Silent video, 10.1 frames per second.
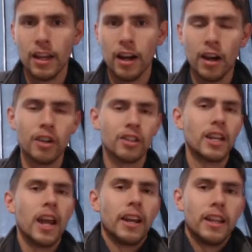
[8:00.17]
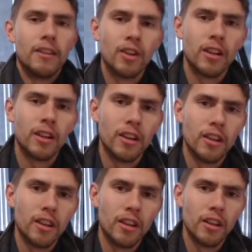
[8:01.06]
Understand, even
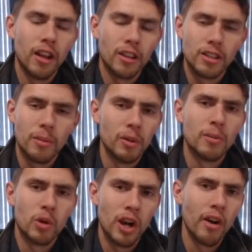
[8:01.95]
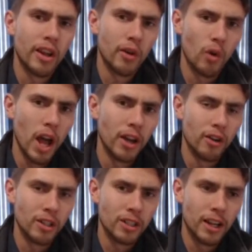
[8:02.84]
some libertarian
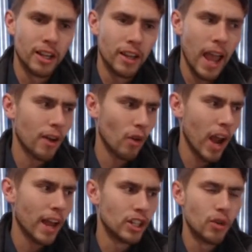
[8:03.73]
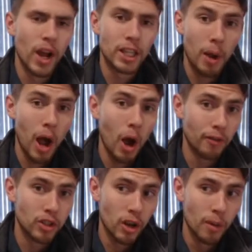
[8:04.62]
writers, Ayn Rand, she writes about how if
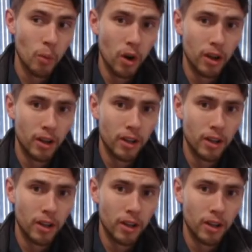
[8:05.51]
someone